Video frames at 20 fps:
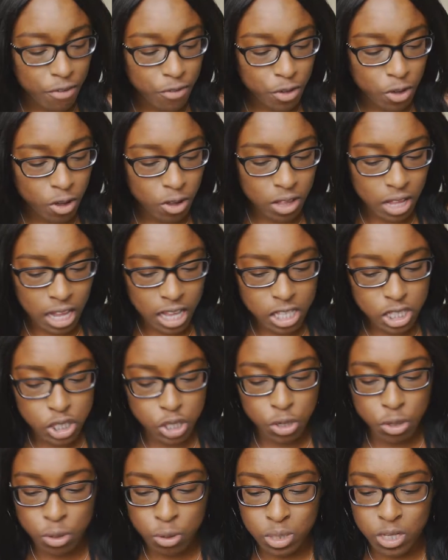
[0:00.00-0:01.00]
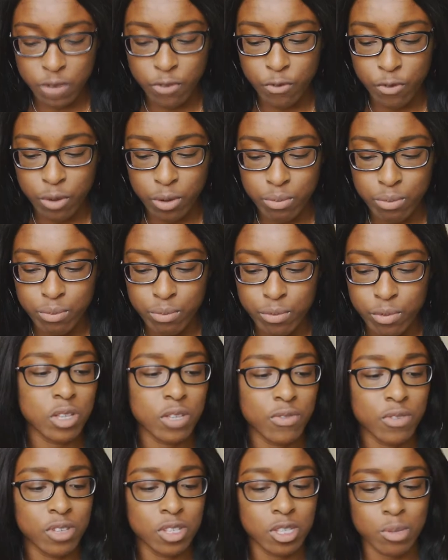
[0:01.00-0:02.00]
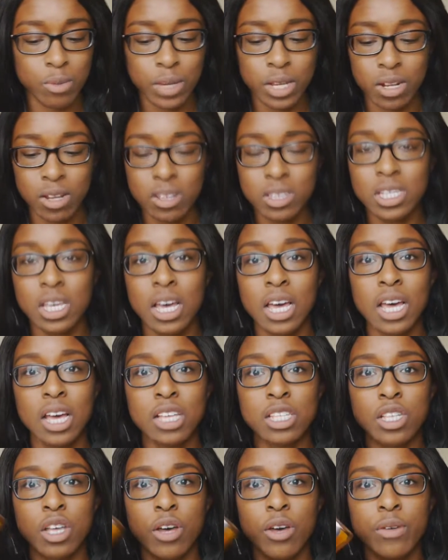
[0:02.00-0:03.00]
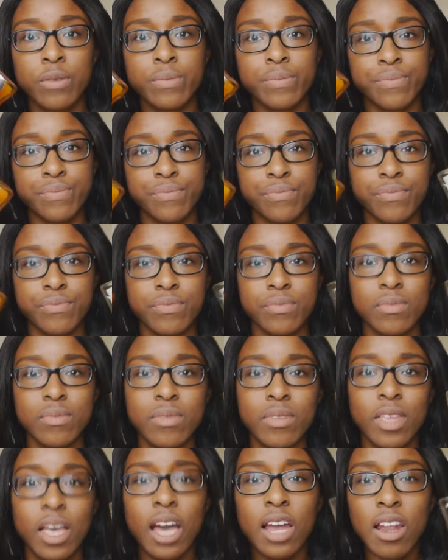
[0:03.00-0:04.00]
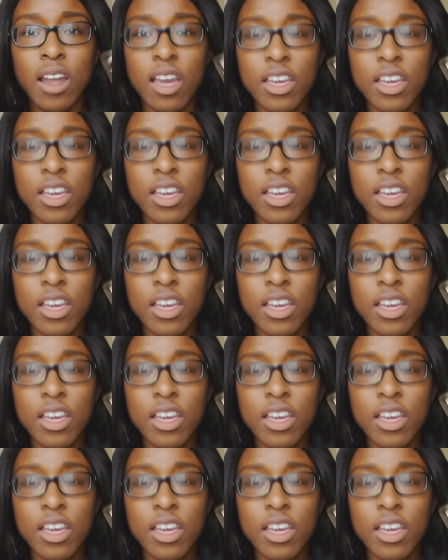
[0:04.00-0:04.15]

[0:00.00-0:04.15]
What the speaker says: I've got like two different sweeteners, so I